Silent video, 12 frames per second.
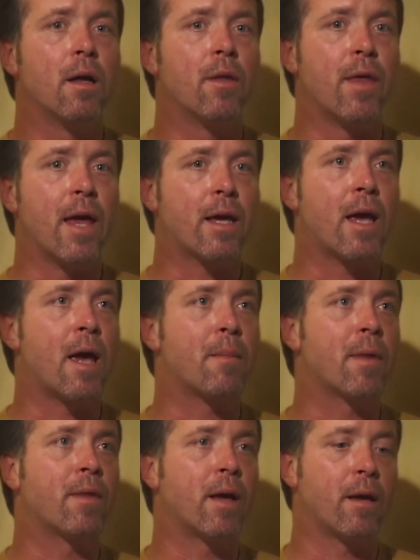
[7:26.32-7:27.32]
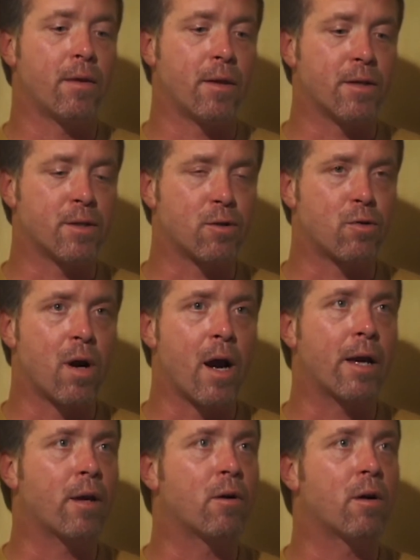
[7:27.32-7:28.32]
they came and they these
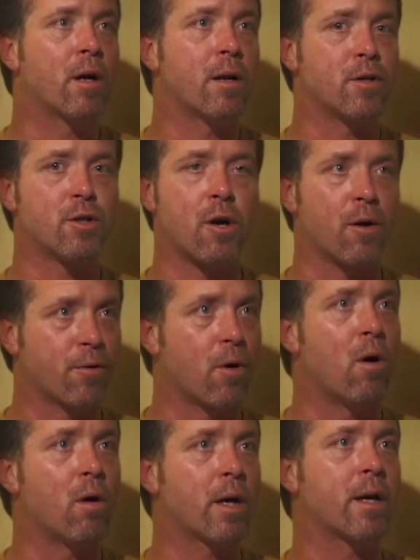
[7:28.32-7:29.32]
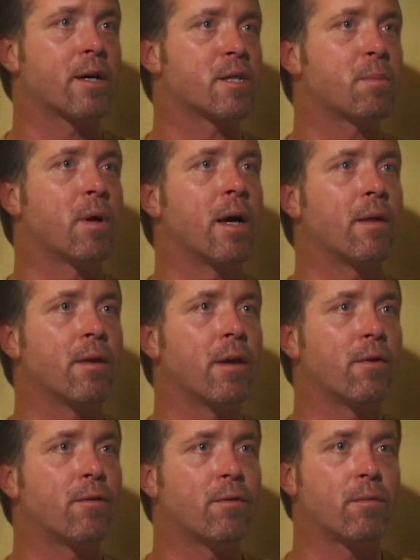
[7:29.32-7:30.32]
triangular and Charles Halt can explain
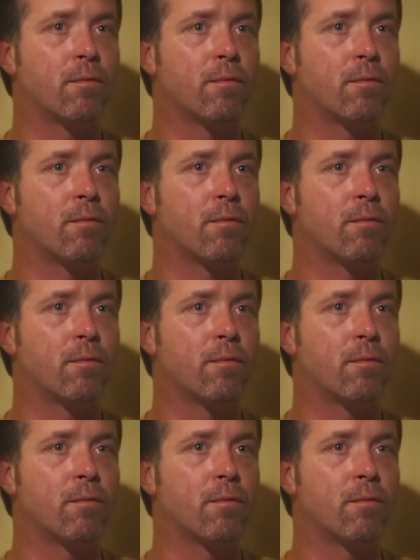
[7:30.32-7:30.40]
this